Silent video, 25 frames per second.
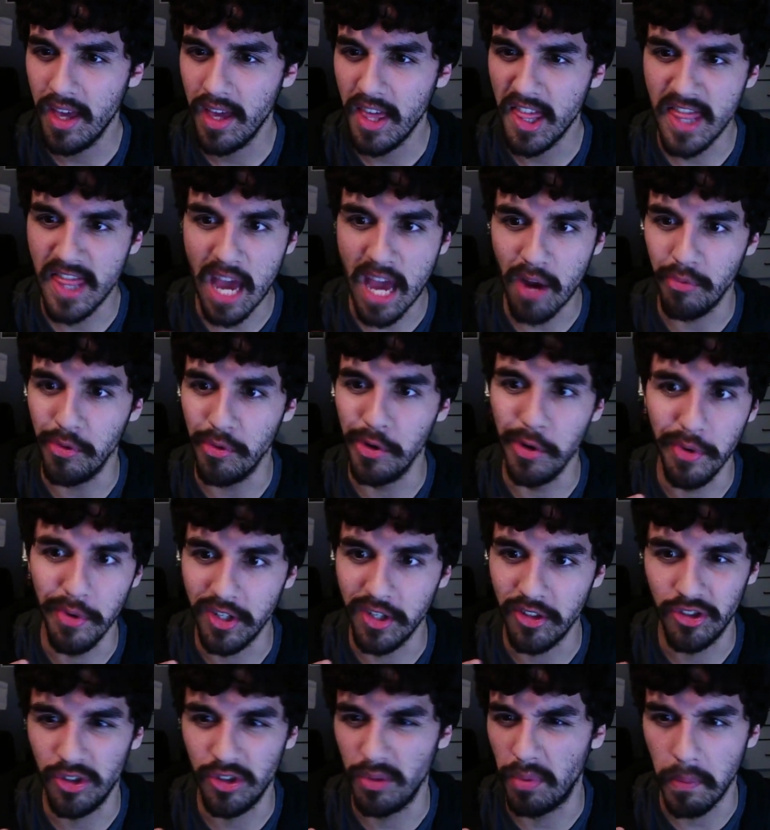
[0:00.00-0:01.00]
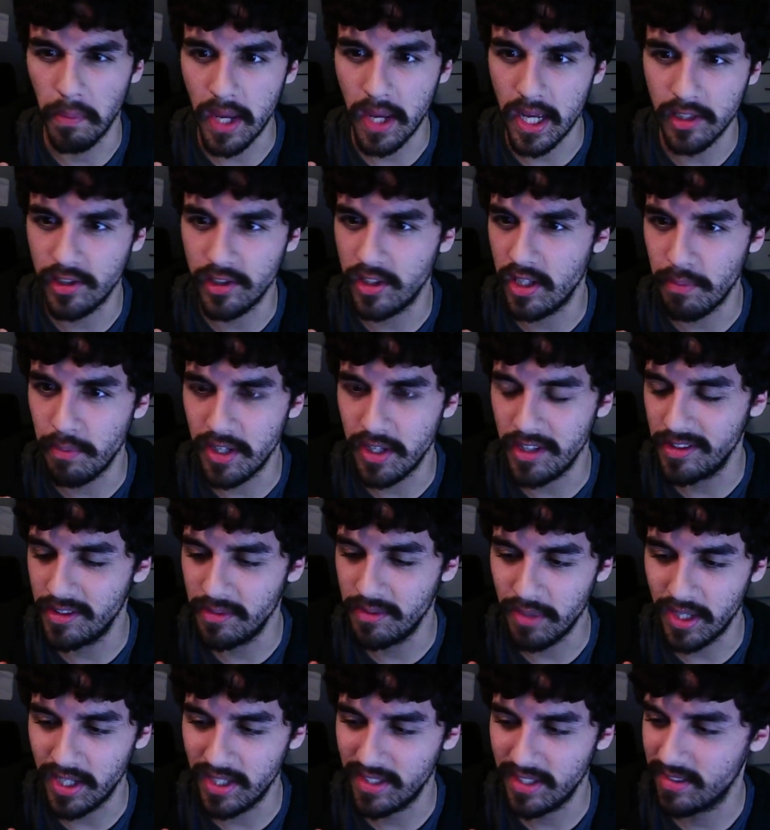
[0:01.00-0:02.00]
that ruined Superman's image,
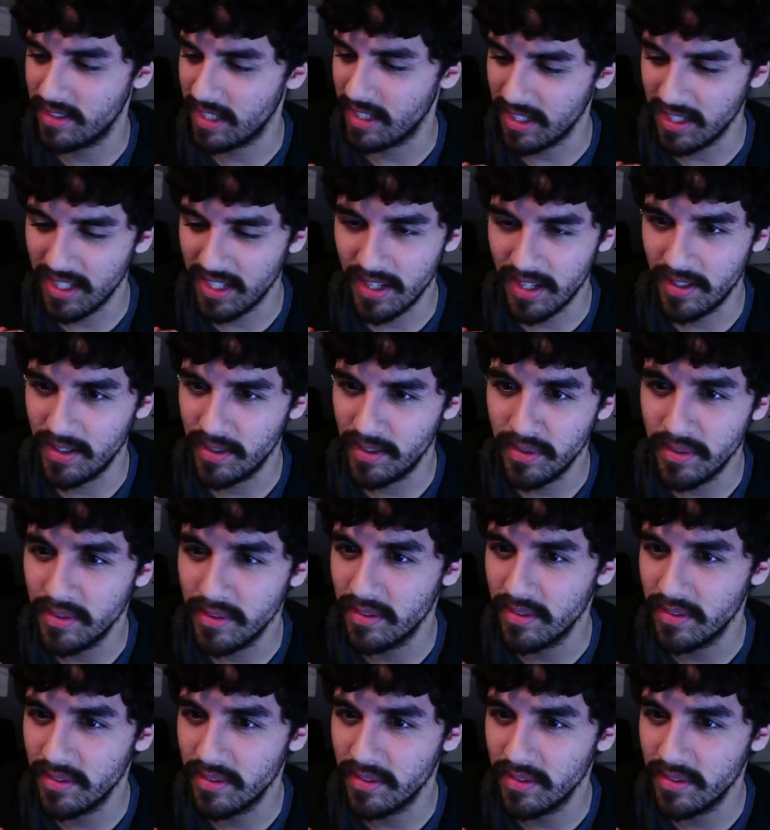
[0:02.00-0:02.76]
but it's like, no.